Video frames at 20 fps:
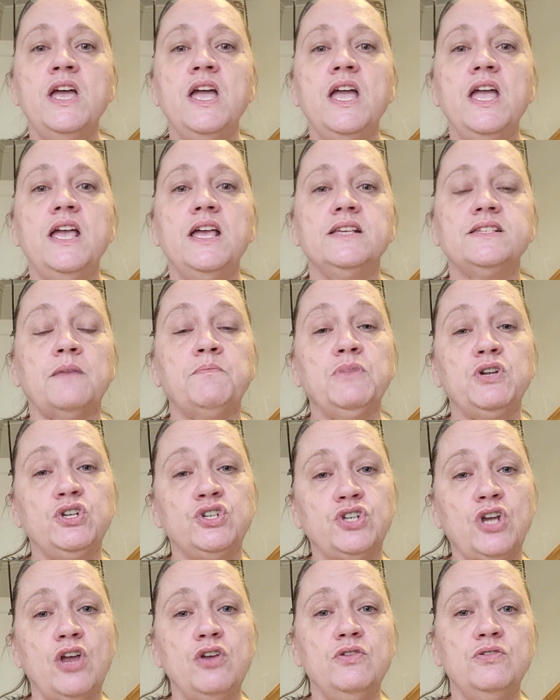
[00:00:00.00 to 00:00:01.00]
is I'm going to
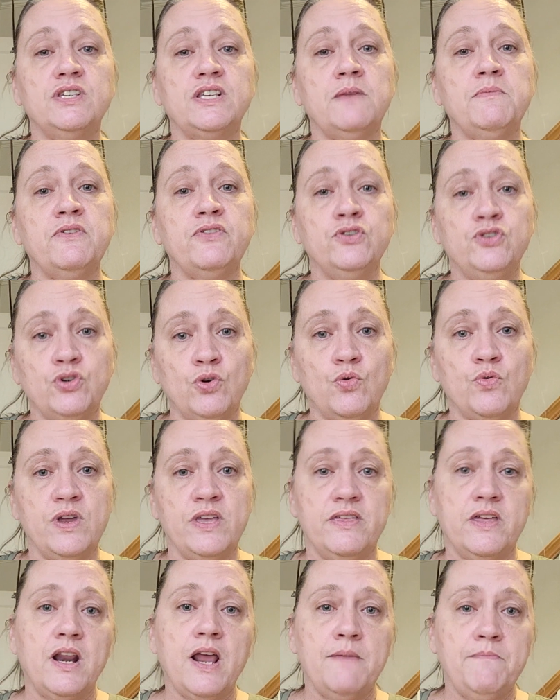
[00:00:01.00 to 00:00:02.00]
show you some of the jewelry
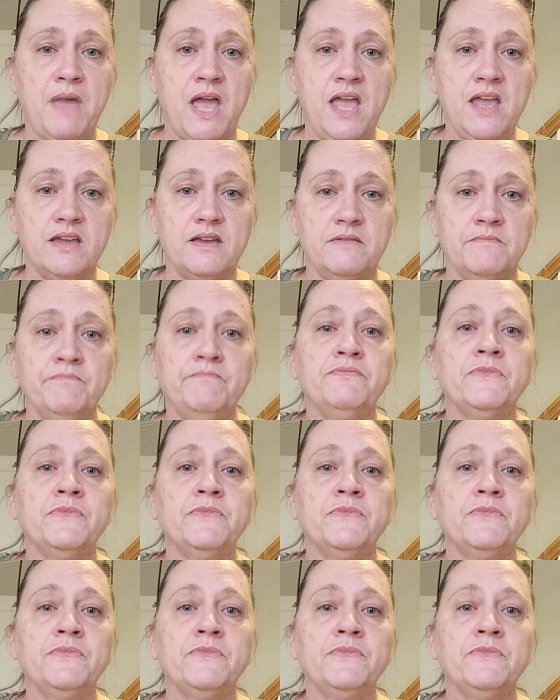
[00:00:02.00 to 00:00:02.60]
that I make.